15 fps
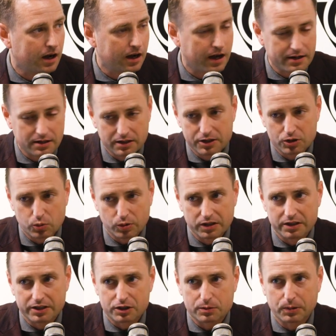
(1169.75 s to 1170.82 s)
Uh, and it is what
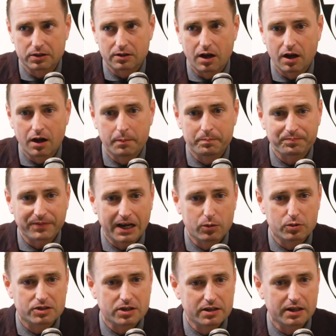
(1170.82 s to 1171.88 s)
it is. But um, I
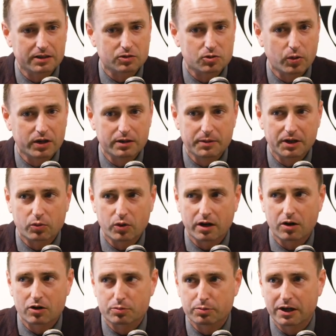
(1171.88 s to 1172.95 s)
would say that's why they make red
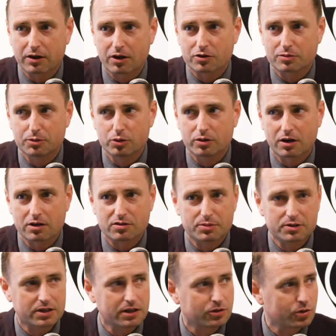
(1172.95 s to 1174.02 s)
cars, black cars, and blue cars.
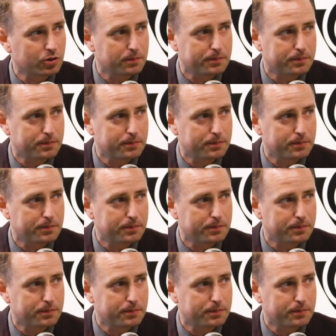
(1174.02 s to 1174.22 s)
Everybody's got their own